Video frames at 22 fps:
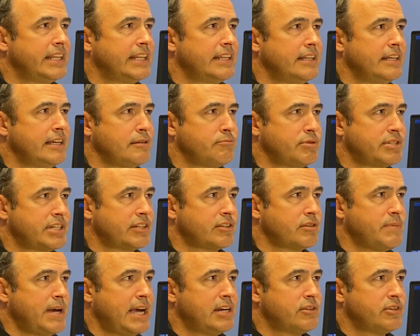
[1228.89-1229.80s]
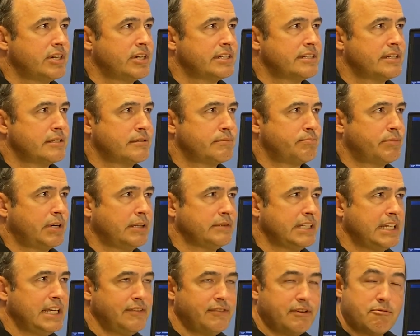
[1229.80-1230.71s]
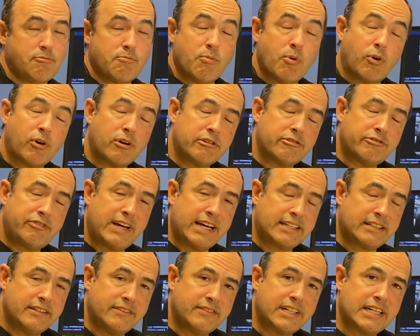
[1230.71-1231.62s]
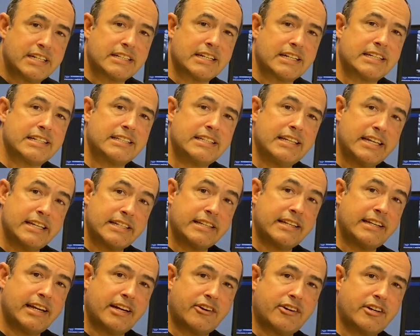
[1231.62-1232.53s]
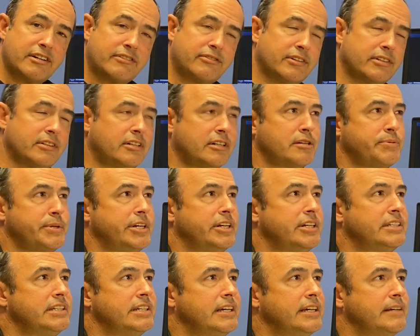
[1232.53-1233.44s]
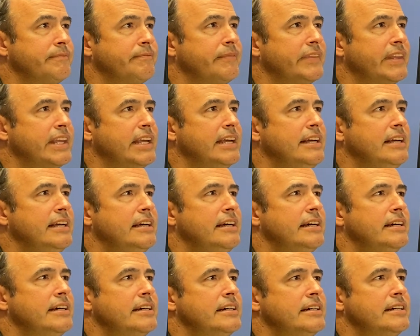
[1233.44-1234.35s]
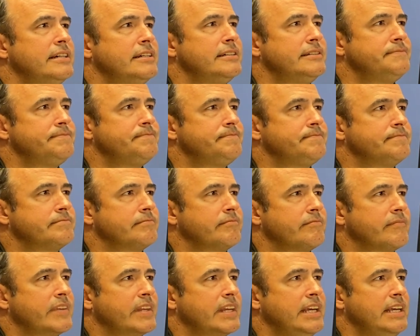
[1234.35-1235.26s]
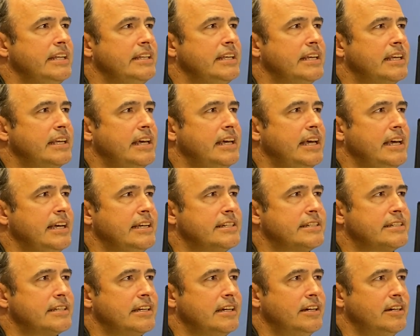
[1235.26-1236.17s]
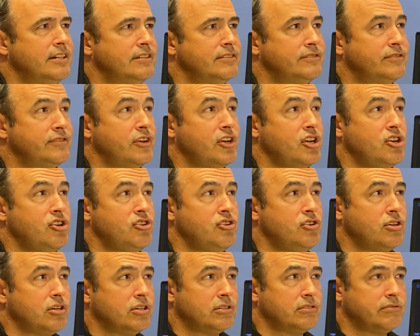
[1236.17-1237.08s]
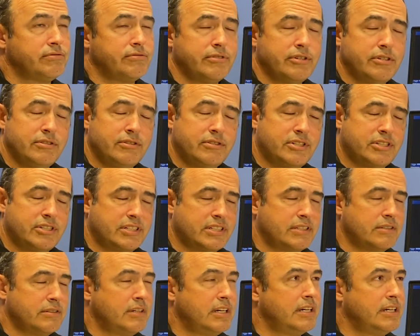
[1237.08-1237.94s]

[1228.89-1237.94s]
like placental matrix, that's probably even more effective because it stays in the area for a longer period of time. In the case of nerve roots,